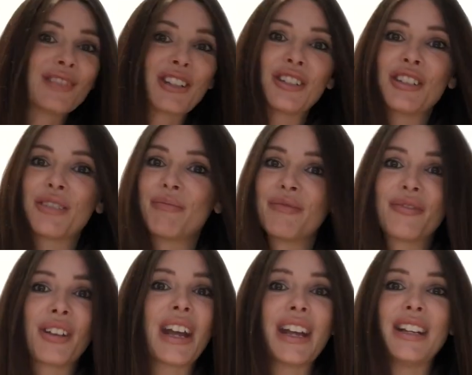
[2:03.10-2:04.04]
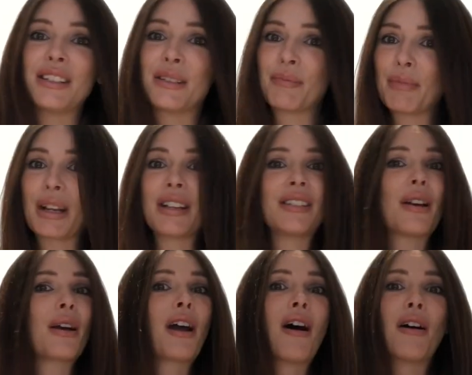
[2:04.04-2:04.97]
Just for ease, because
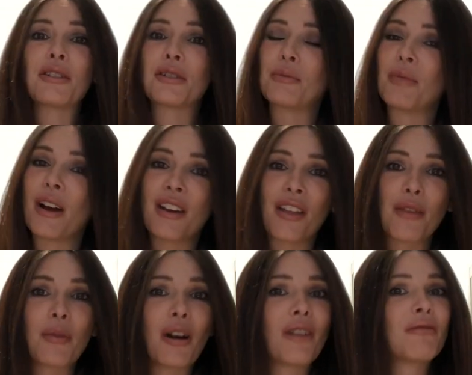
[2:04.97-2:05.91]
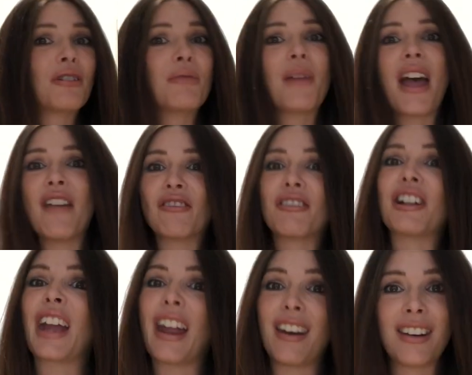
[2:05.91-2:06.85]
I can't do another bathroom ever
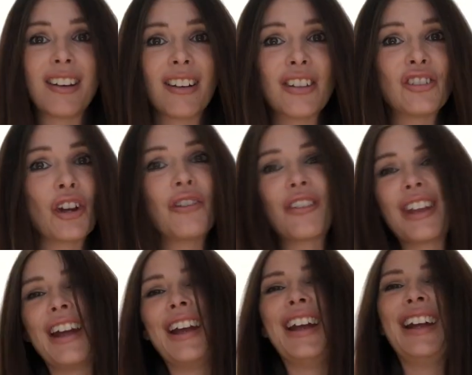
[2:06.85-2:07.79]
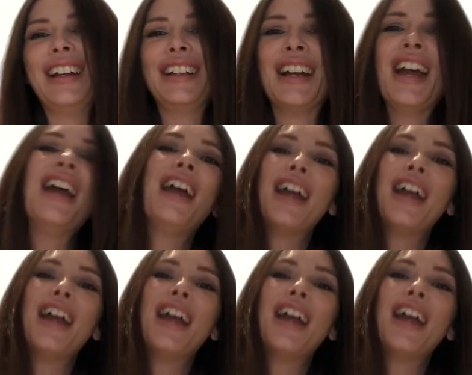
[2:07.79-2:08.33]
again, I don't think.